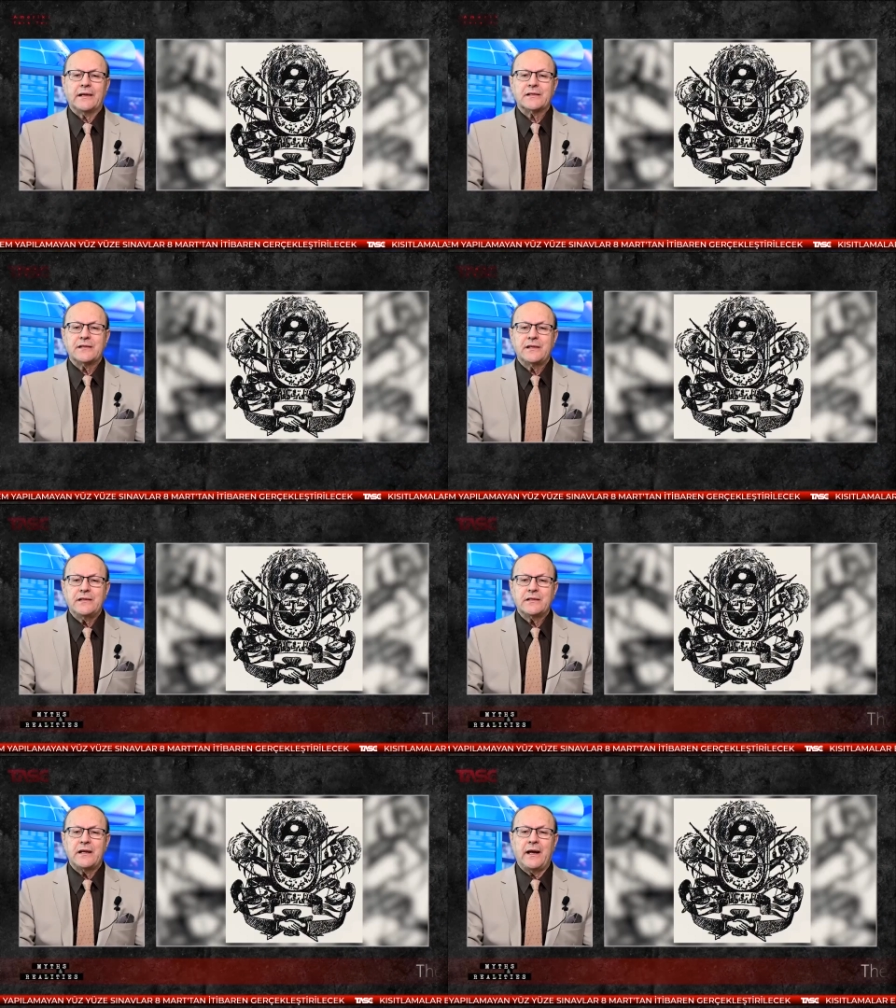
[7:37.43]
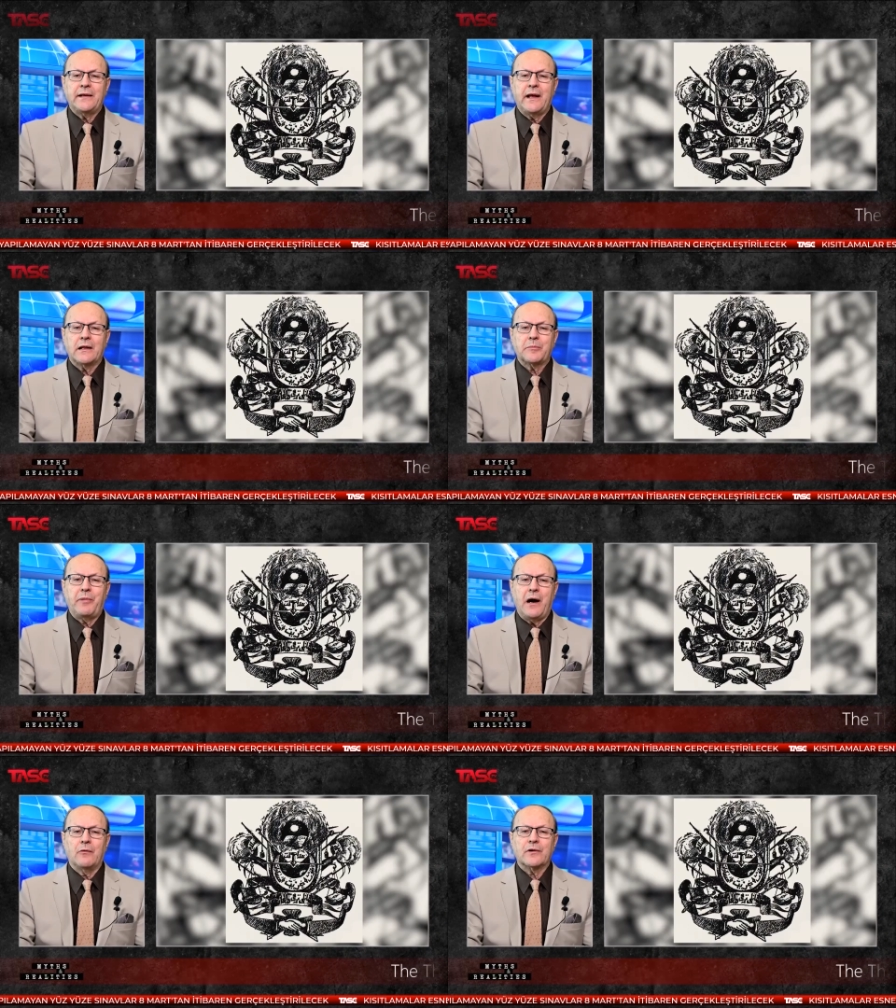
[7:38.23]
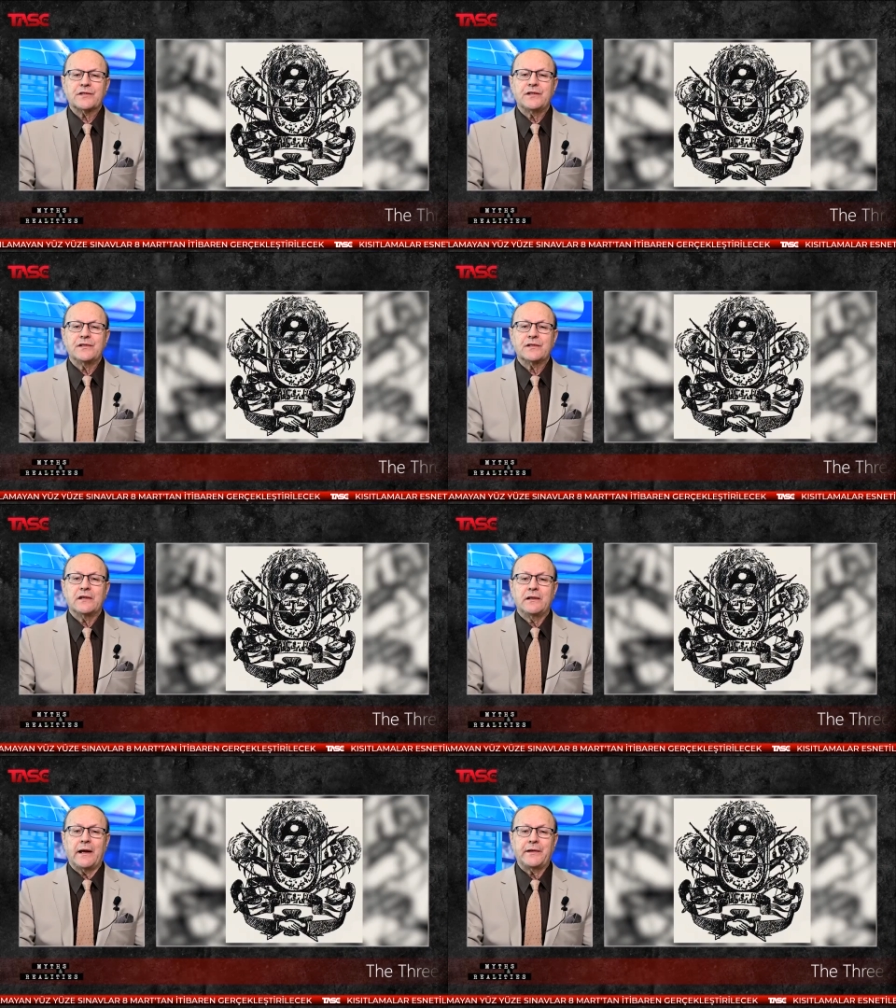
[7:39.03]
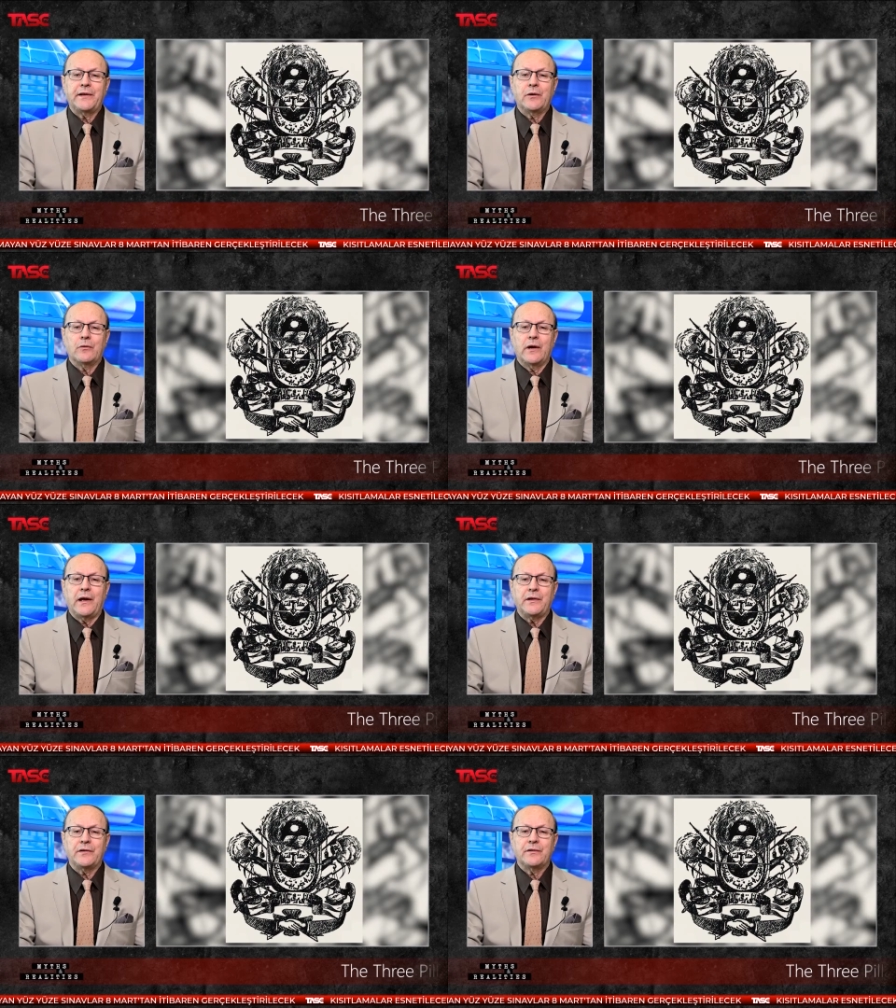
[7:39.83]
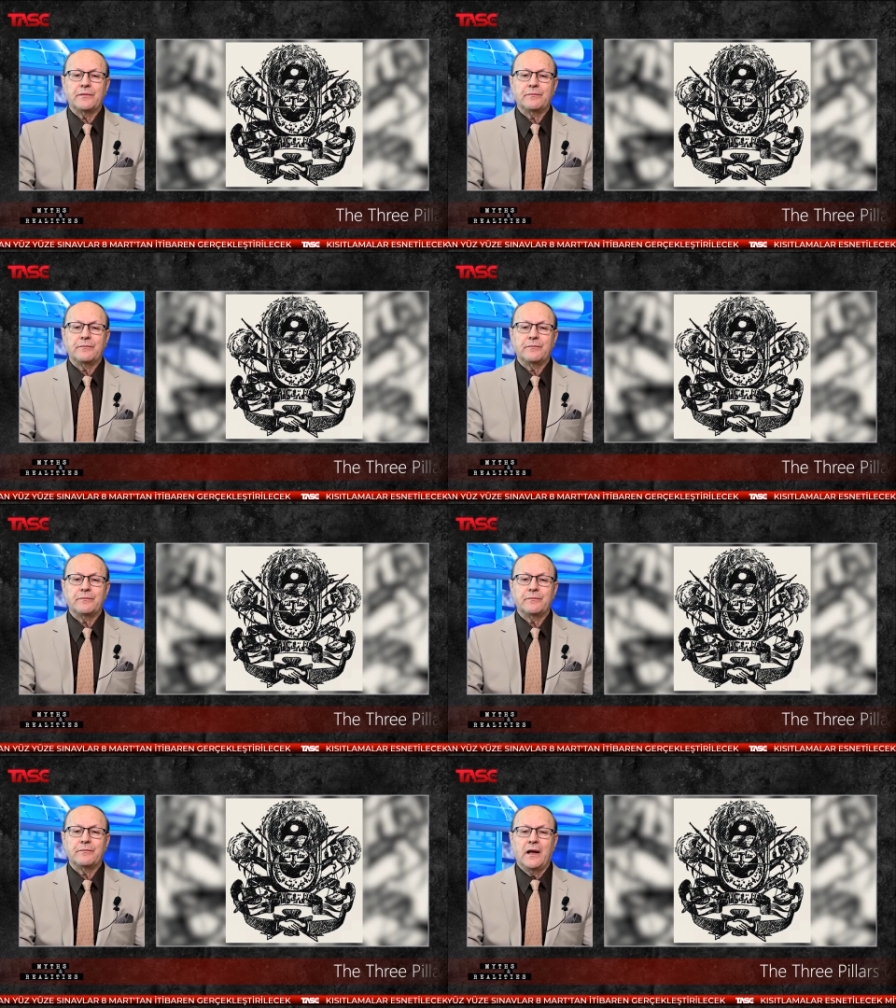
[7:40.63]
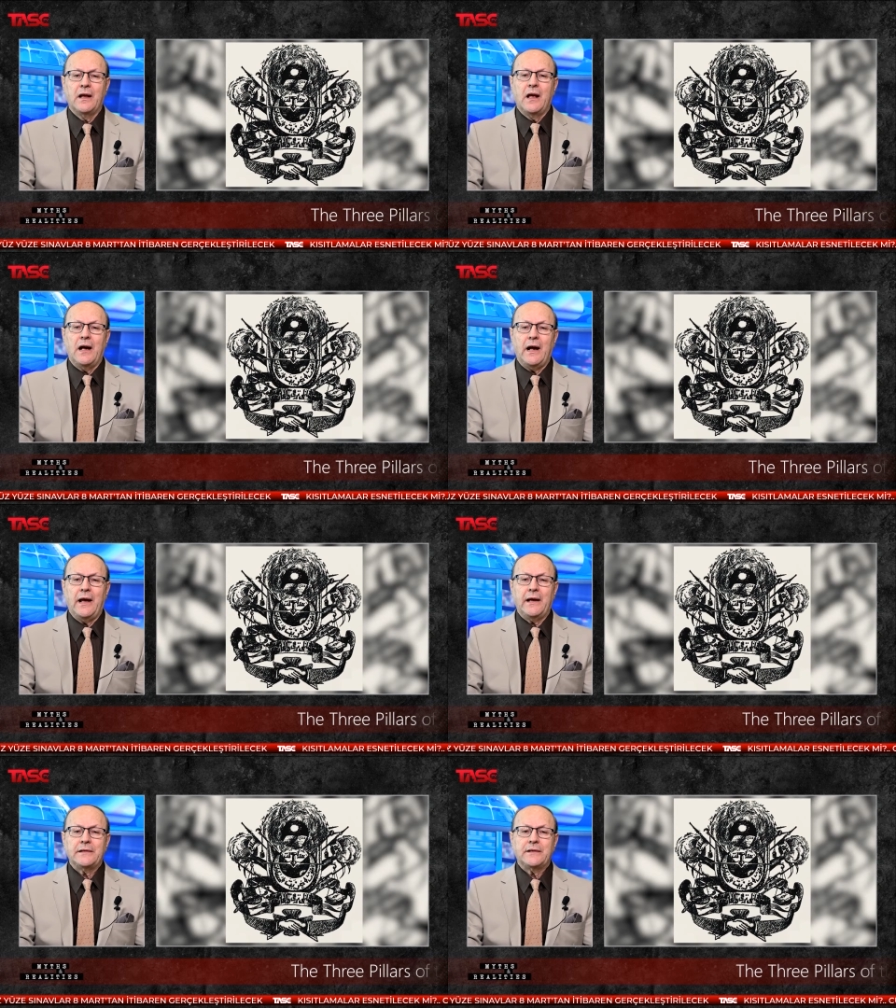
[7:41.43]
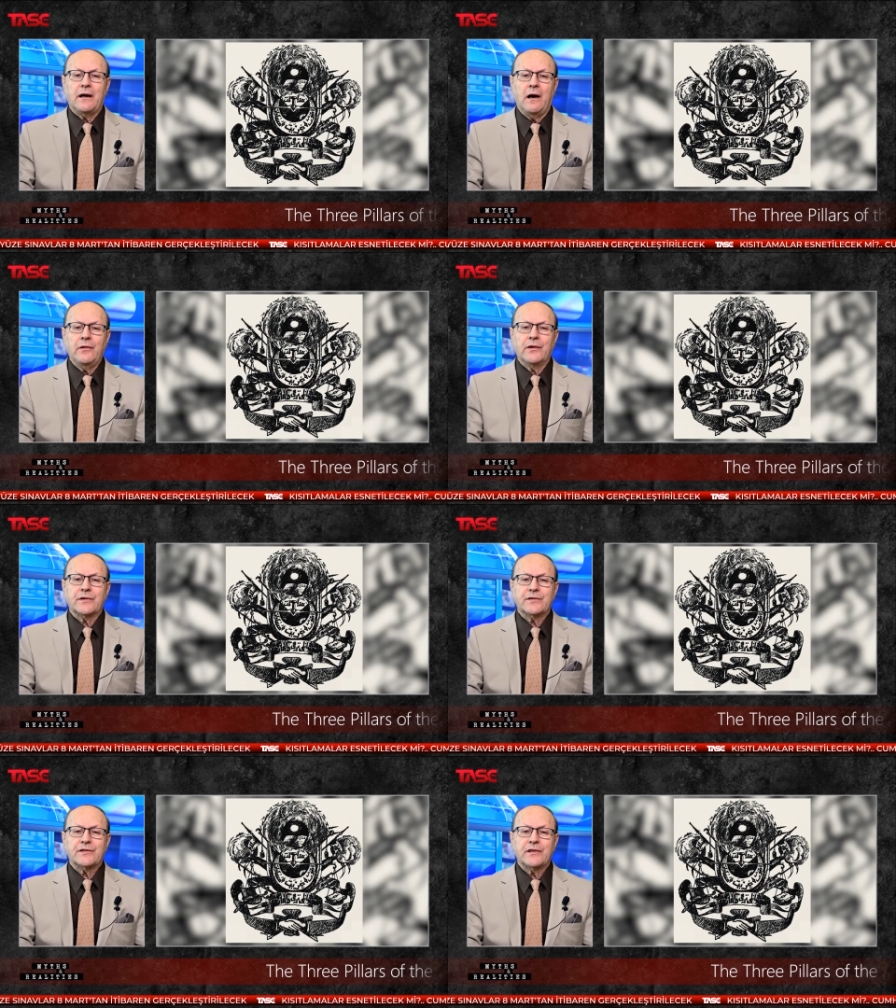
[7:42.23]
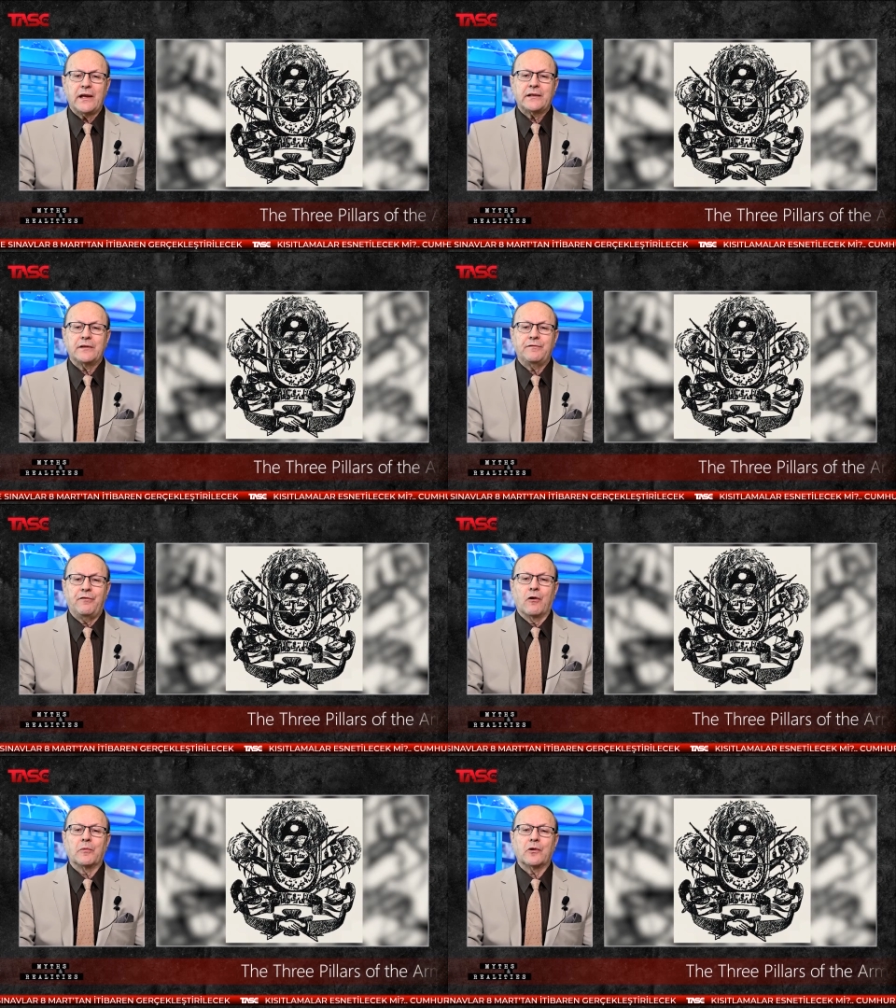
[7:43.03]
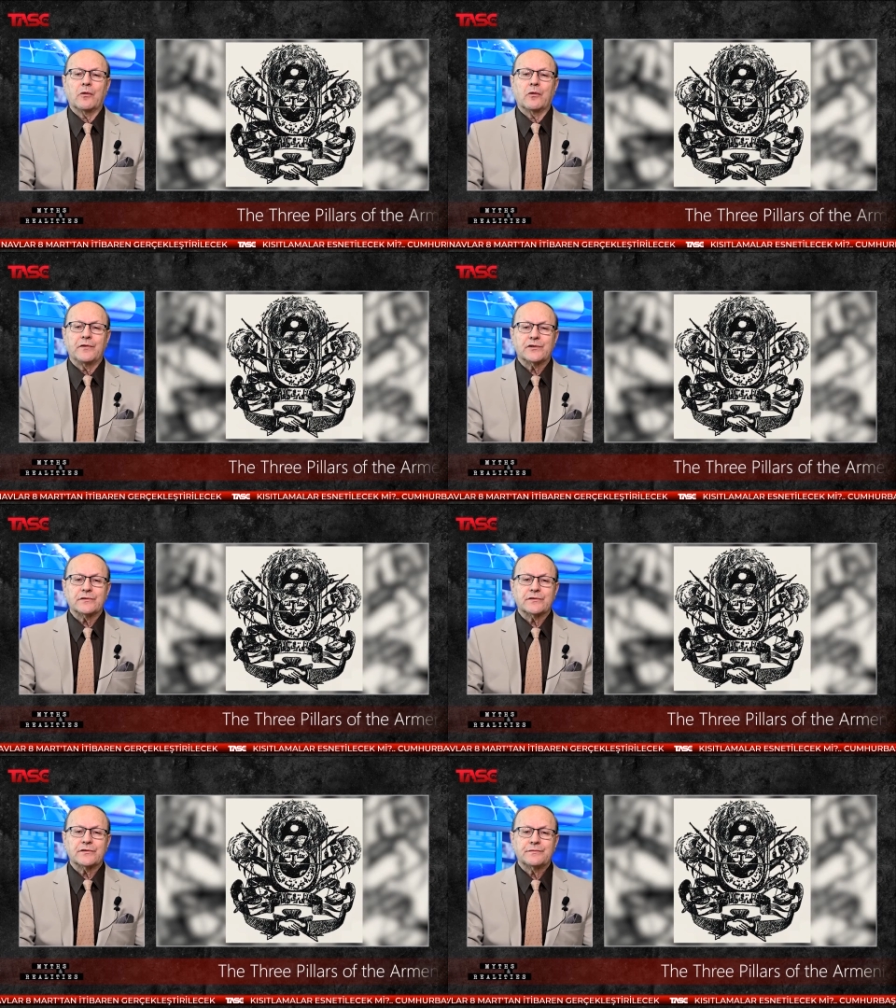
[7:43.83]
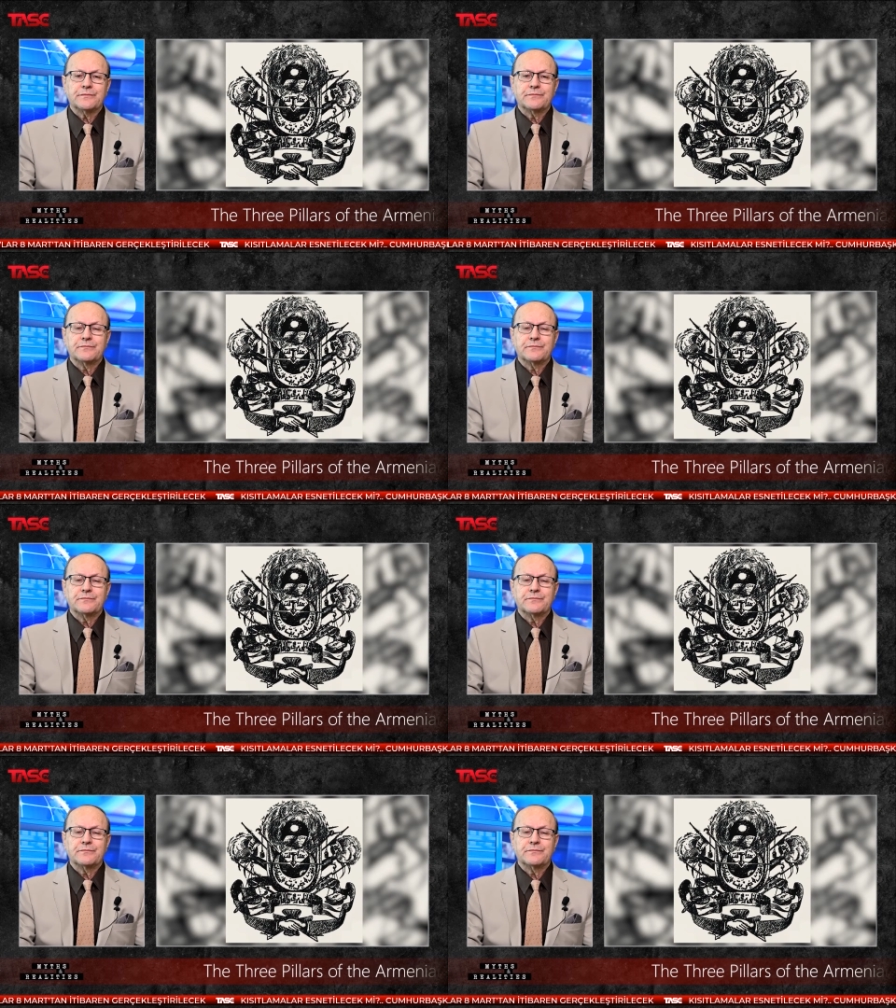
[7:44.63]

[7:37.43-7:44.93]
had seized and held power since nineteen oh eight, and other selected former officials.